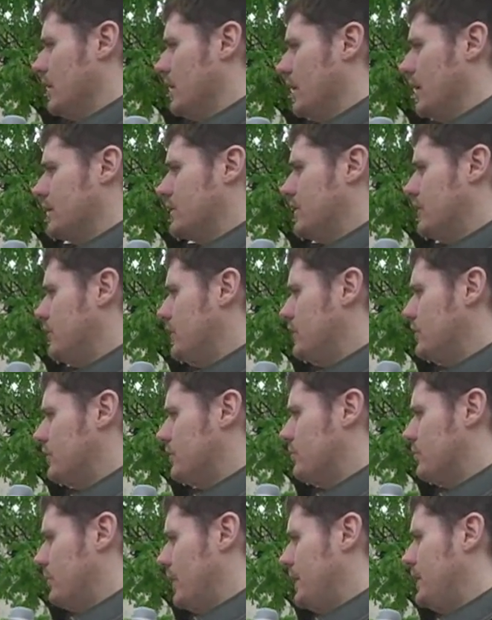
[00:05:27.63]
activities
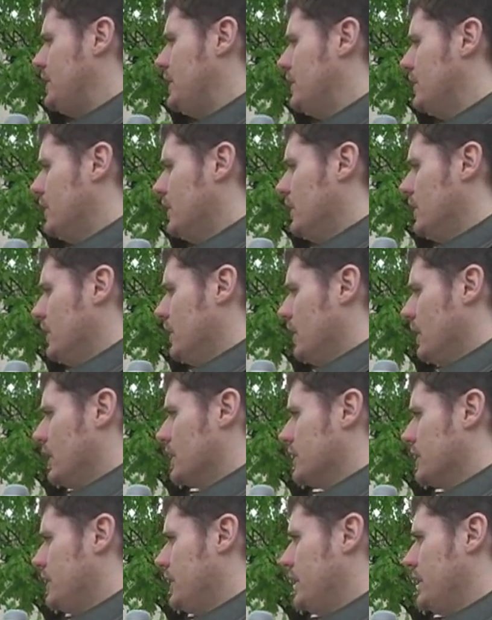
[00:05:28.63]
of many
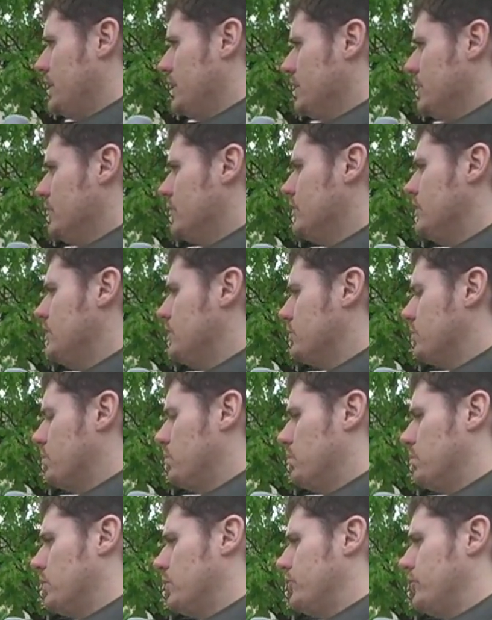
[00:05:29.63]
Canadians. He's
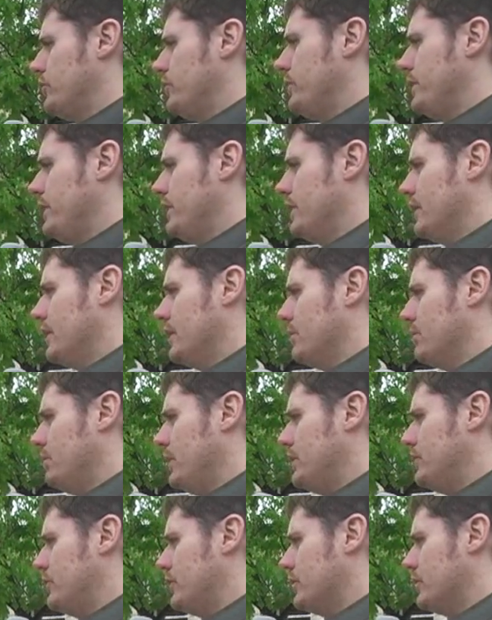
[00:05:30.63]
pursuing
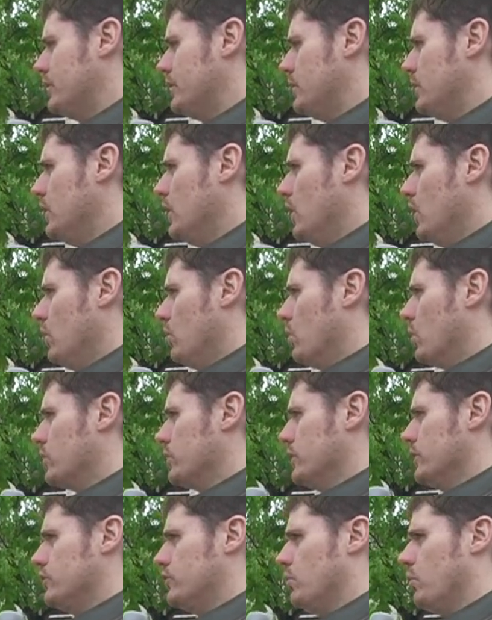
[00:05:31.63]
basically
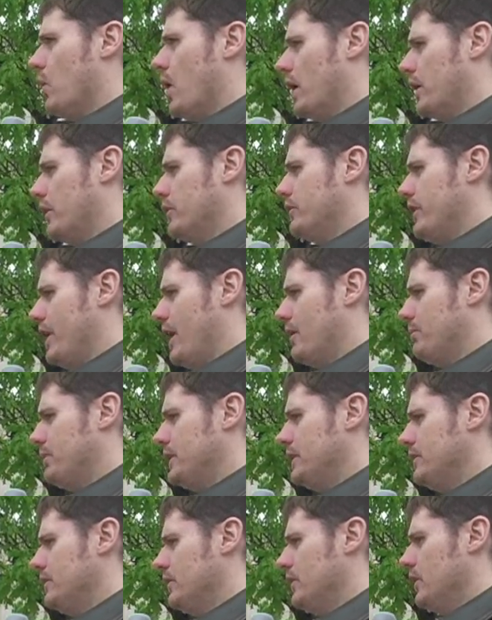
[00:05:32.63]
warrantless
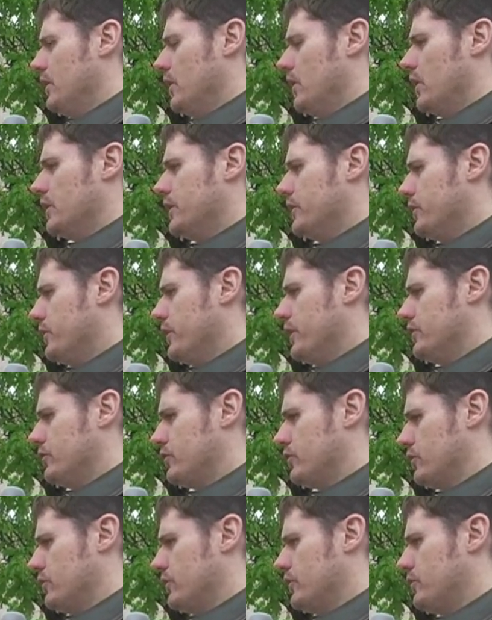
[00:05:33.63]
wiretapping on internet
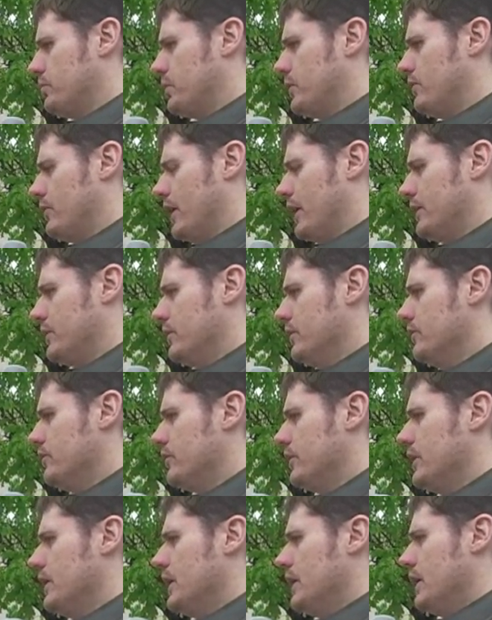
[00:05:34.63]
service providers.